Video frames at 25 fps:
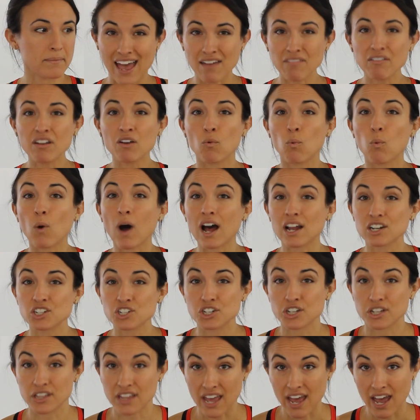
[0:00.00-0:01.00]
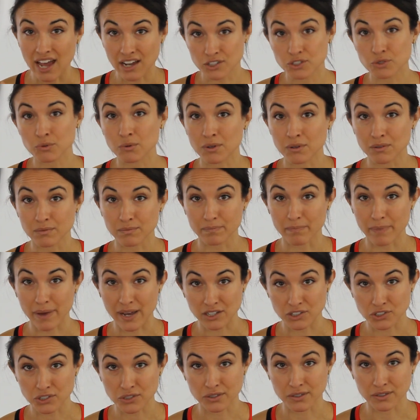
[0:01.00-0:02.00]
I haven't watched the actual
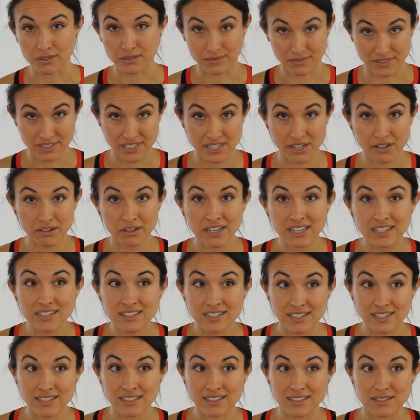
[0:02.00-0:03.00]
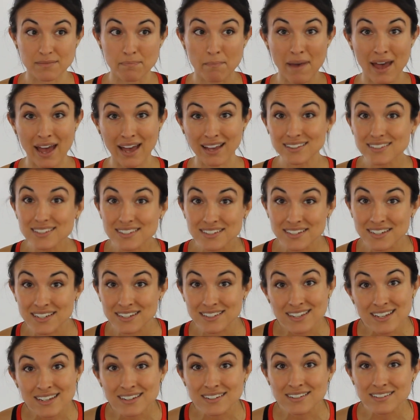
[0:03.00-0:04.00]
Bachelor series since Matt's
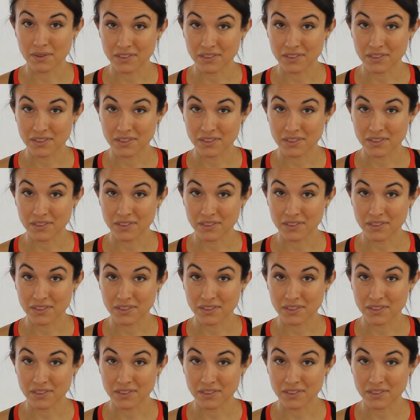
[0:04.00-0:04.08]
season,